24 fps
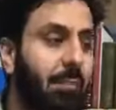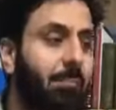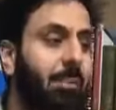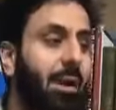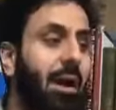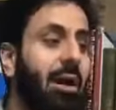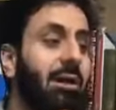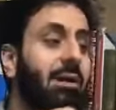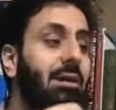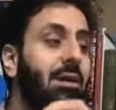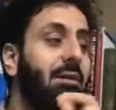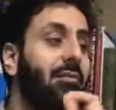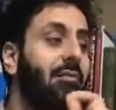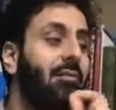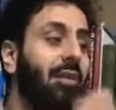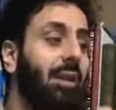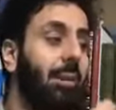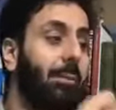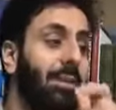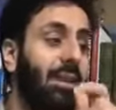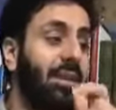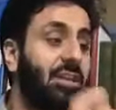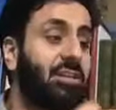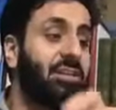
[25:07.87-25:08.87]
Barker and
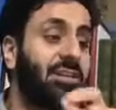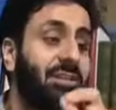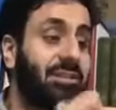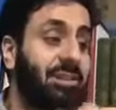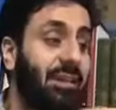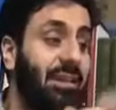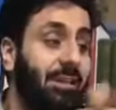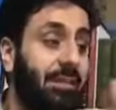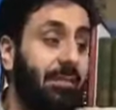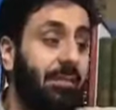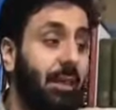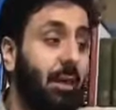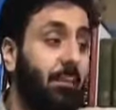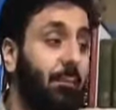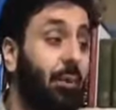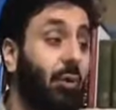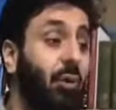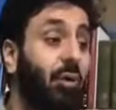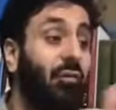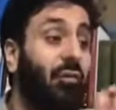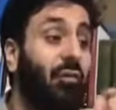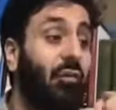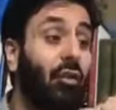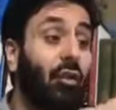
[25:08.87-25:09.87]
Philip Kitcher said in their
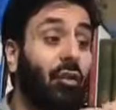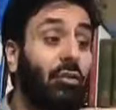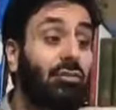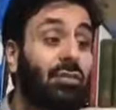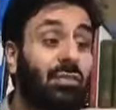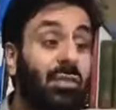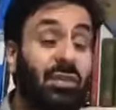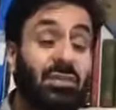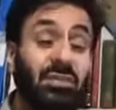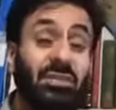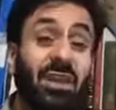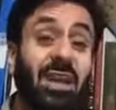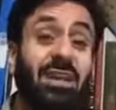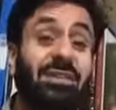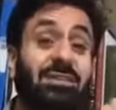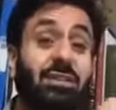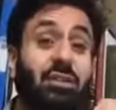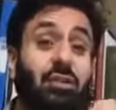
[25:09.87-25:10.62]
book Philosophy of Science,